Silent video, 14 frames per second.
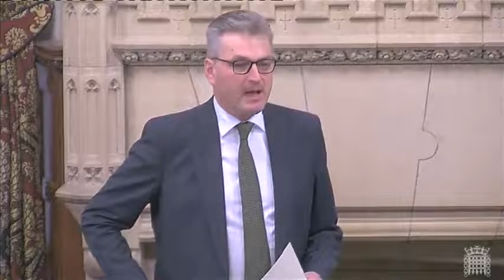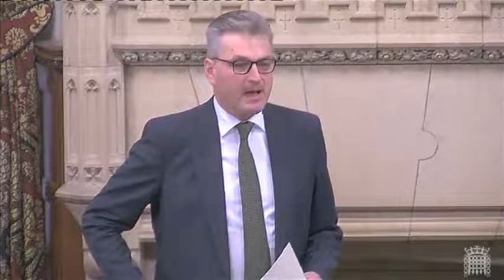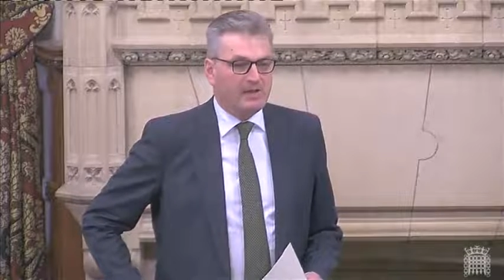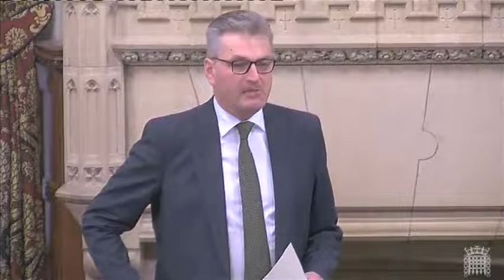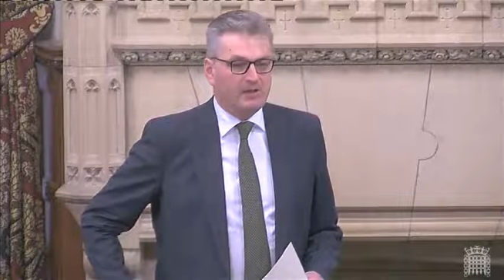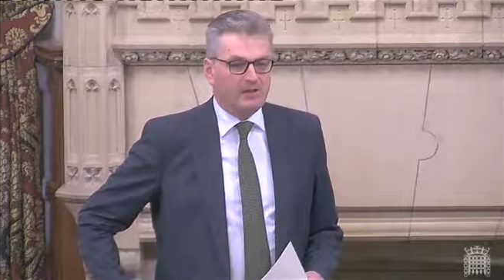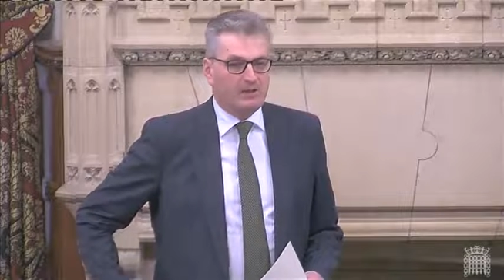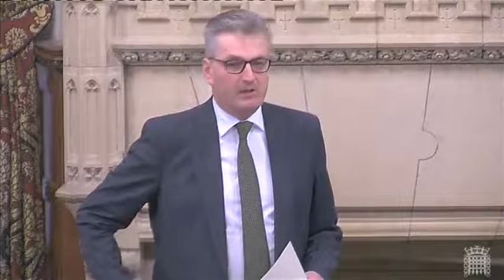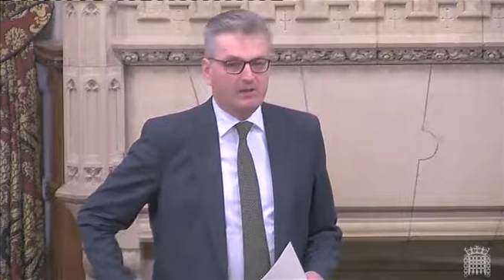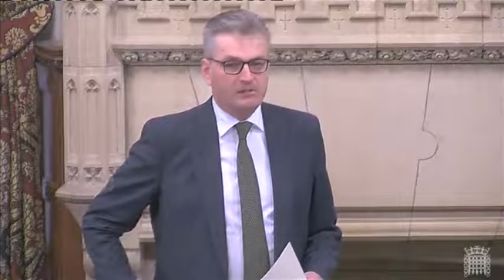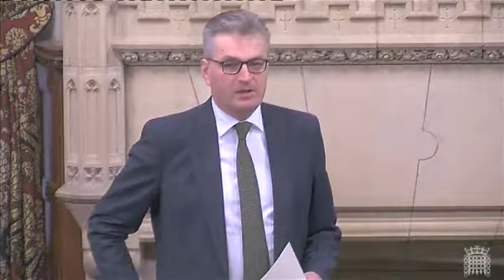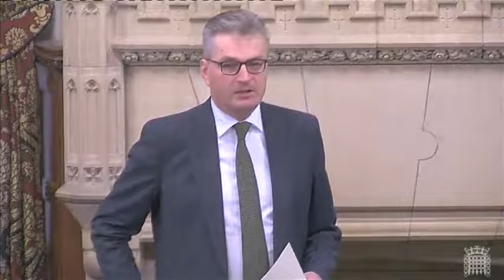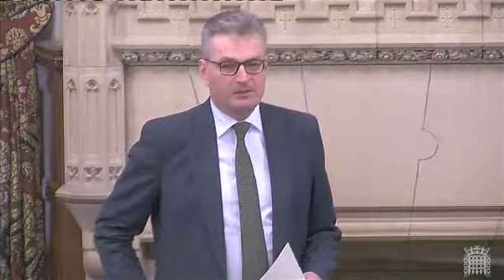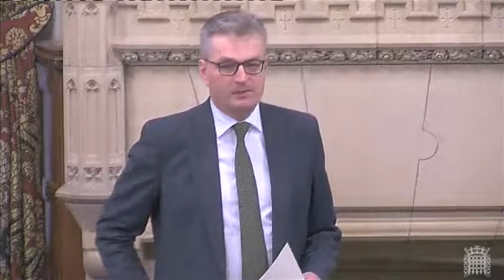and the
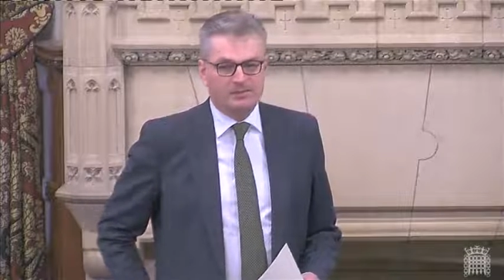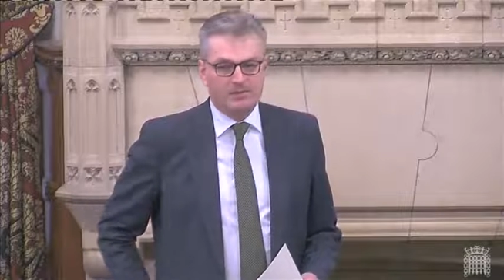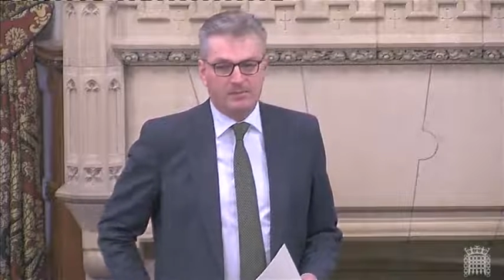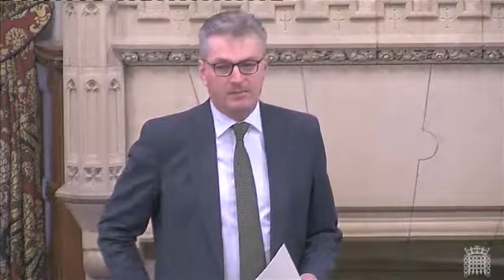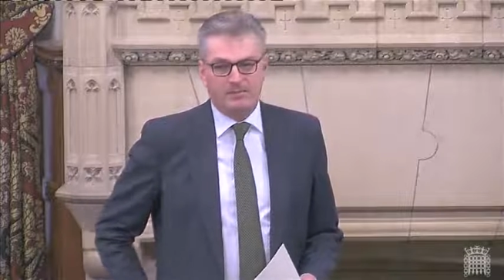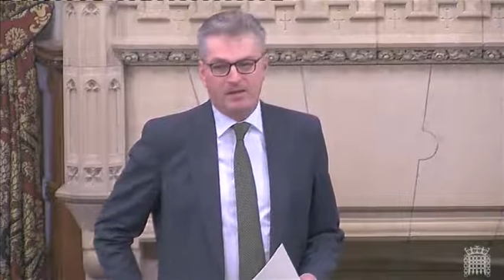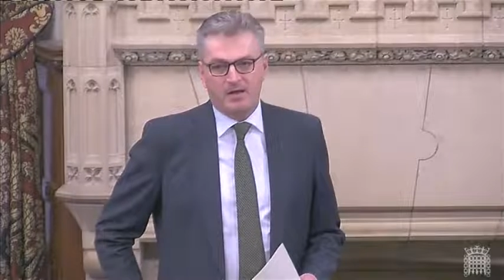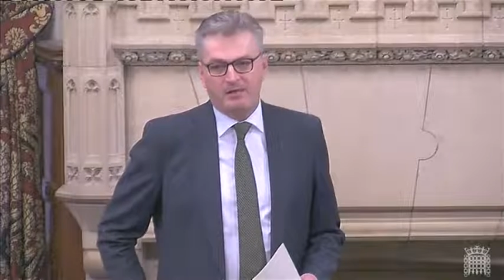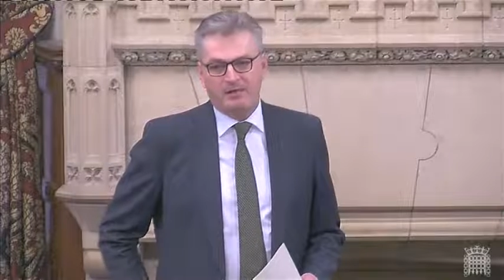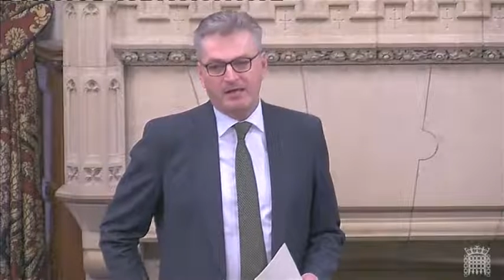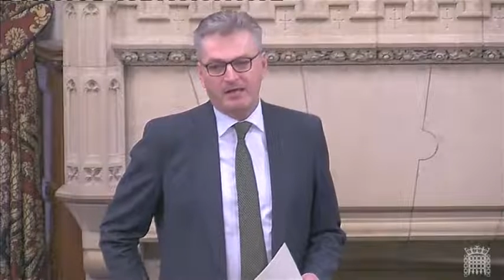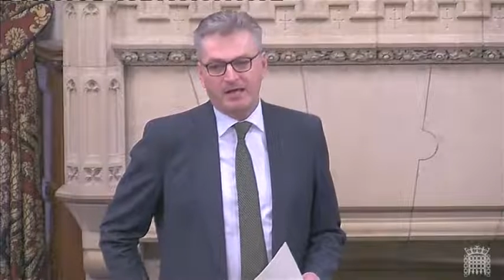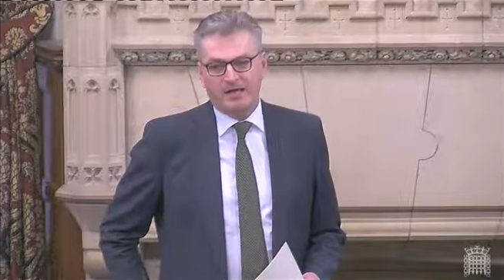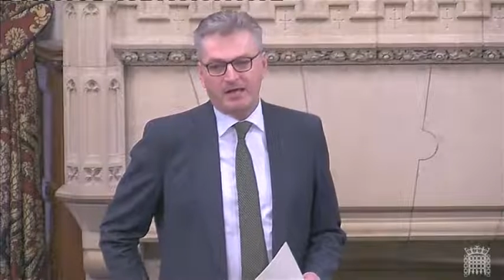conduct of some of the other
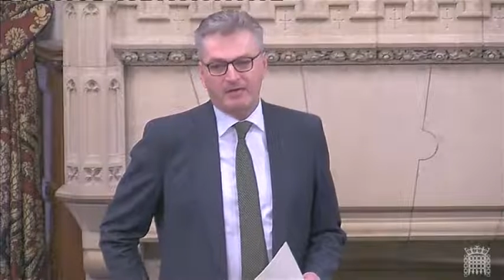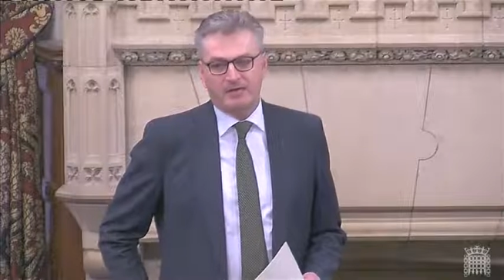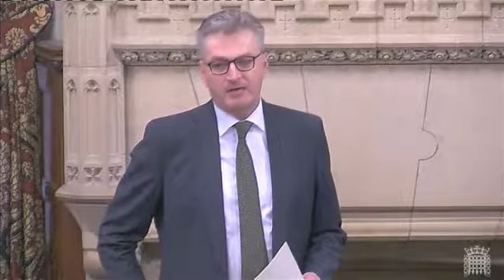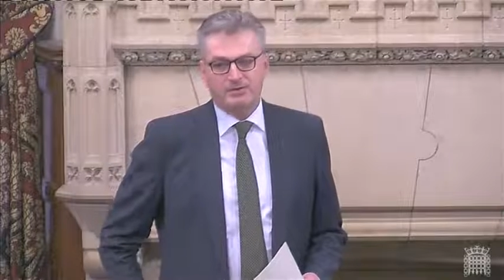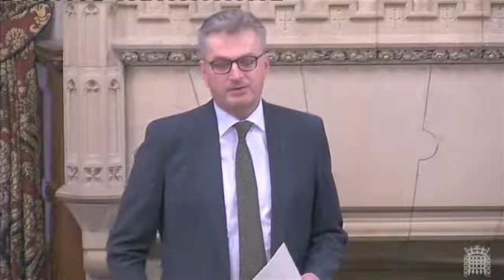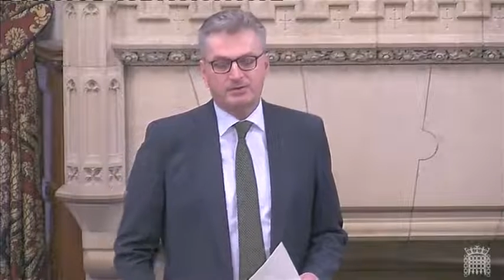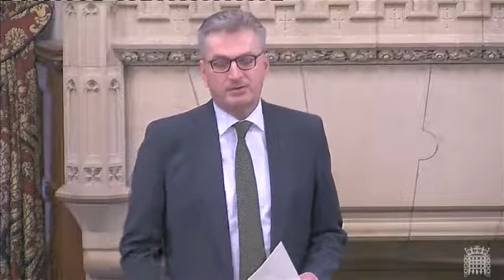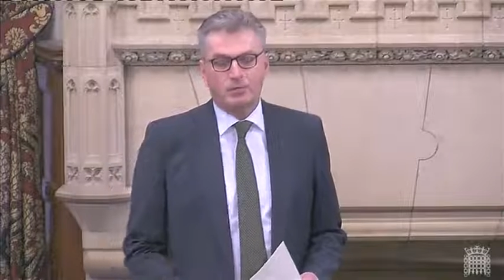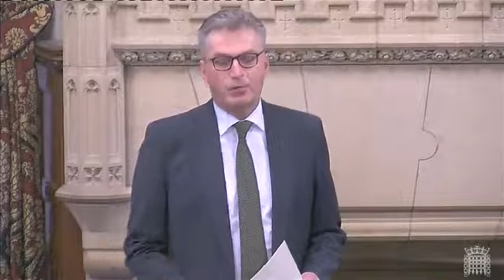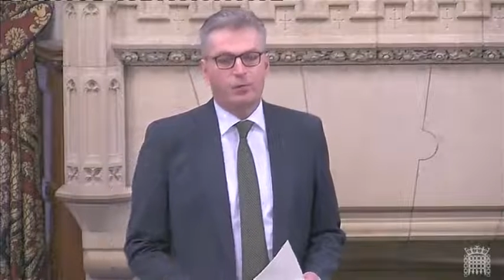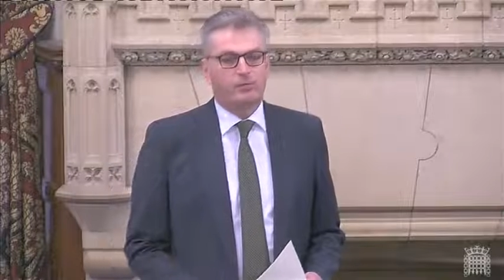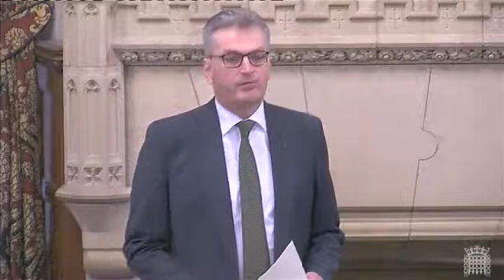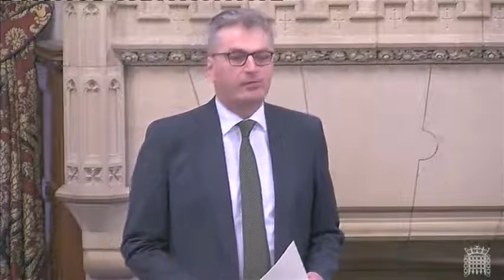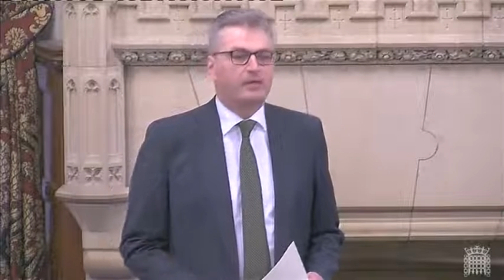candidates
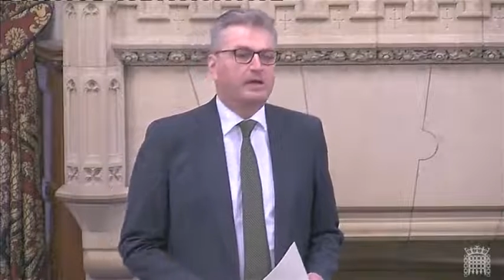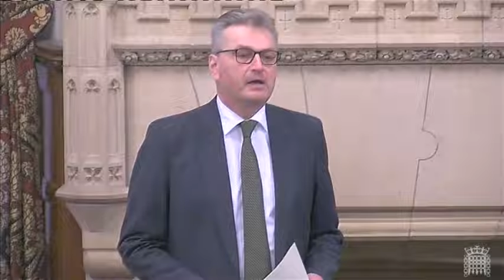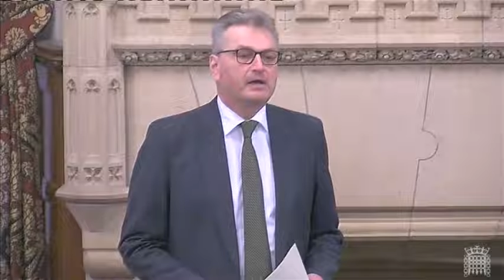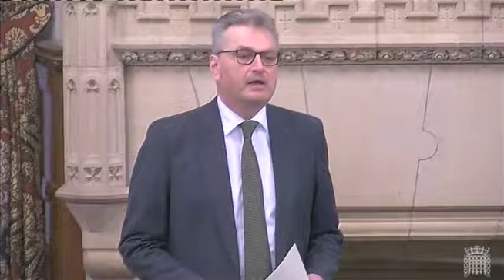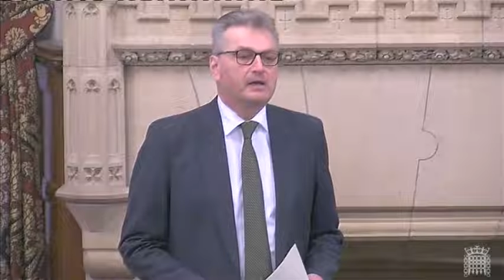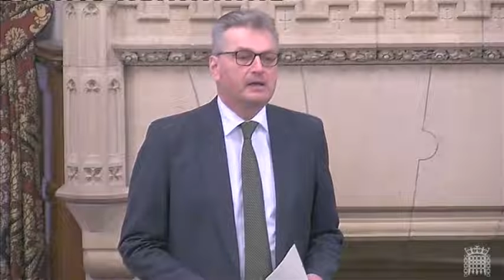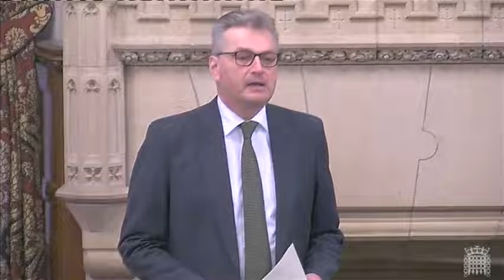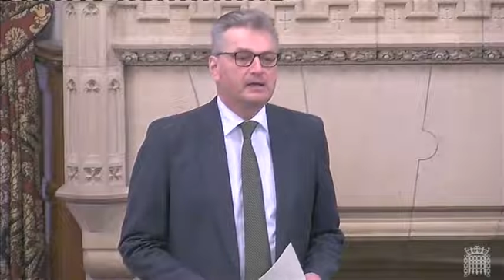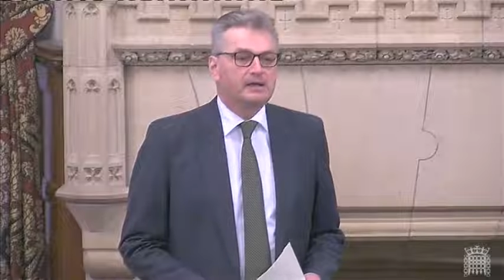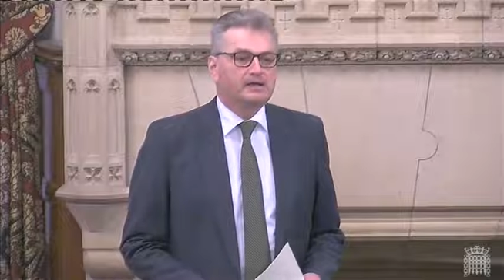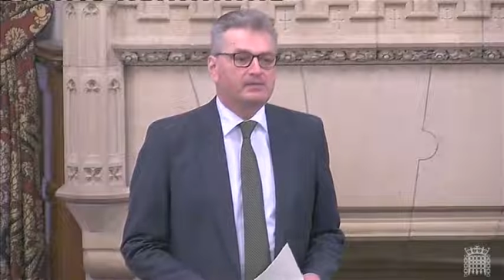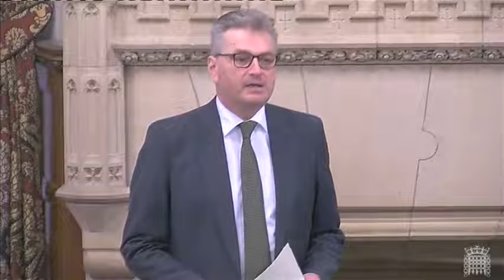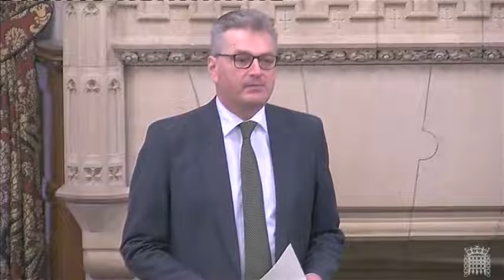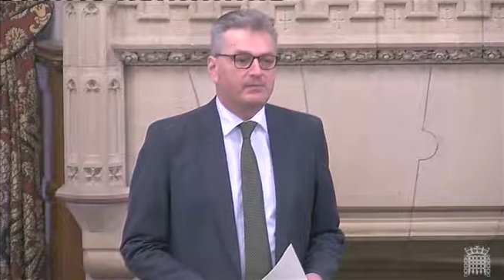towards her
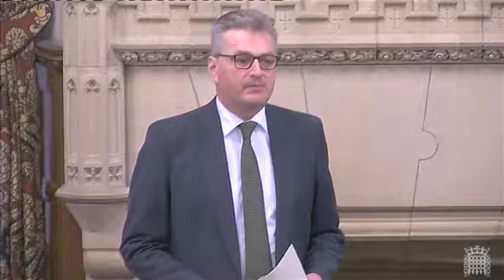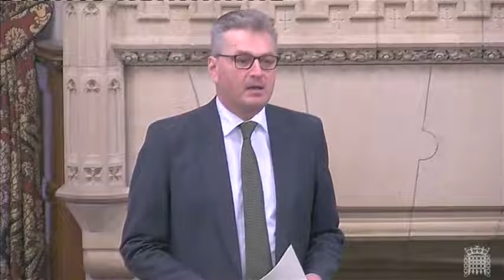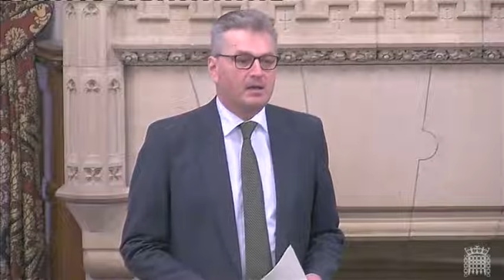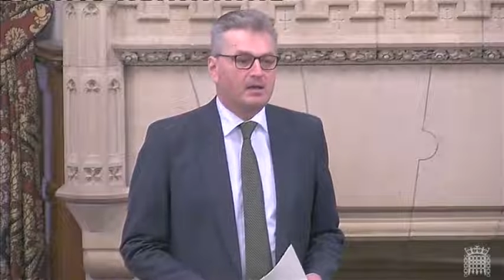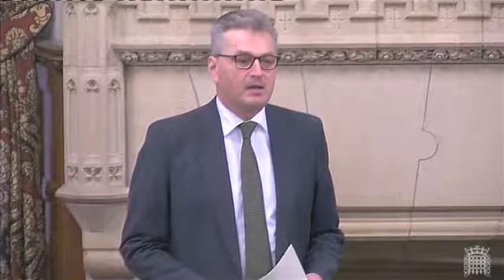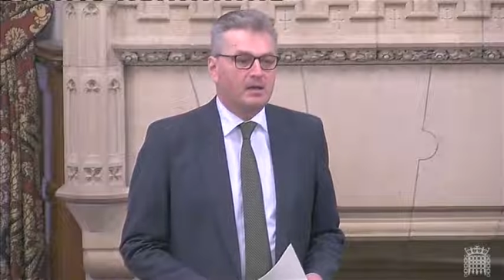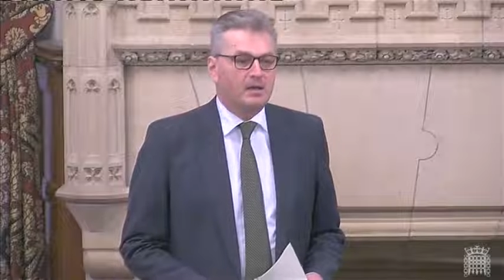is something